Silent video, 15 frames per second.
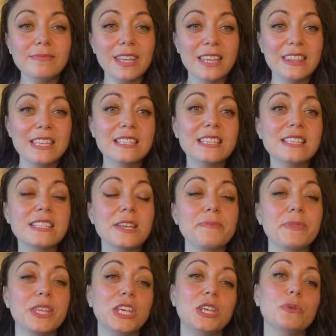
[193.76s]
And this is
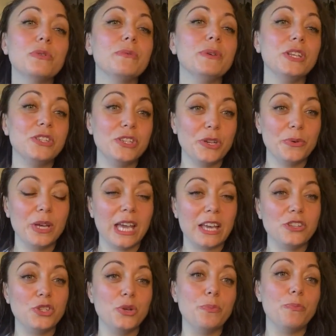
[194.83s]
something you will be doing
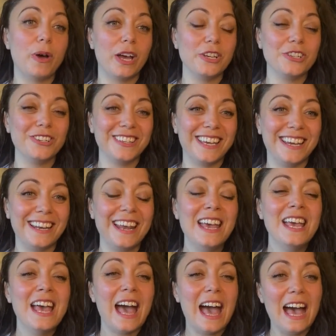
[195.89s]
as you modulate.
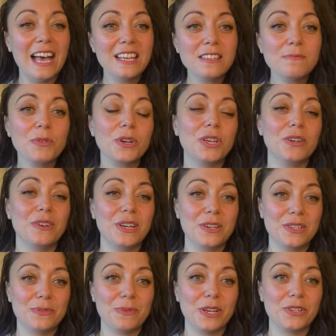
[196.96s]
As Mercury
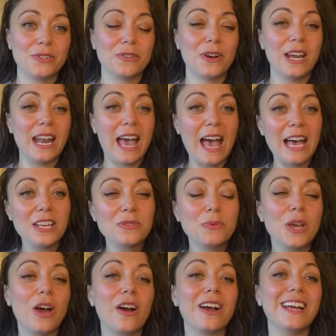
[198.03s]
is retrograde, as
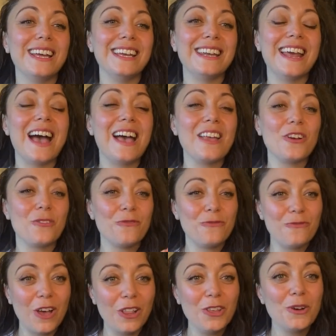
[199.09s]
we are in your
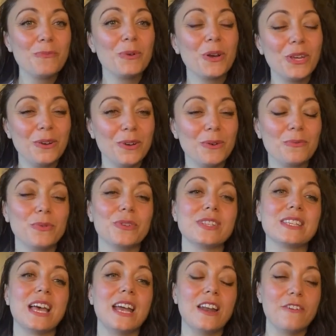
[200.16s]
fellow Mercury ruled
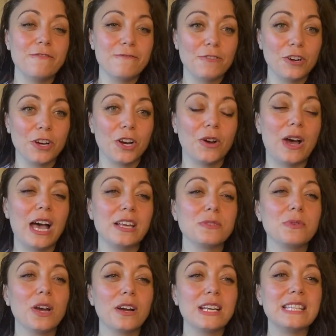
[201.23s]
sign of Virgo, as
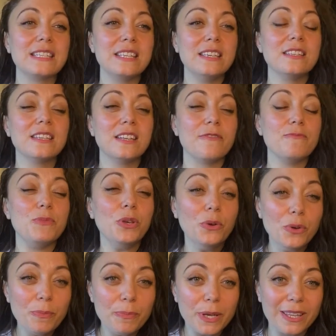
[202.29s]
we are in a season of
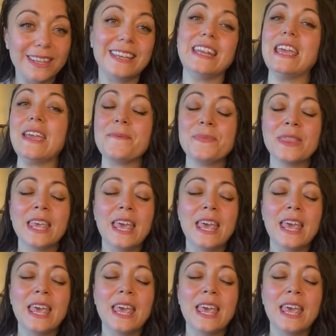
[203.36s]
mutability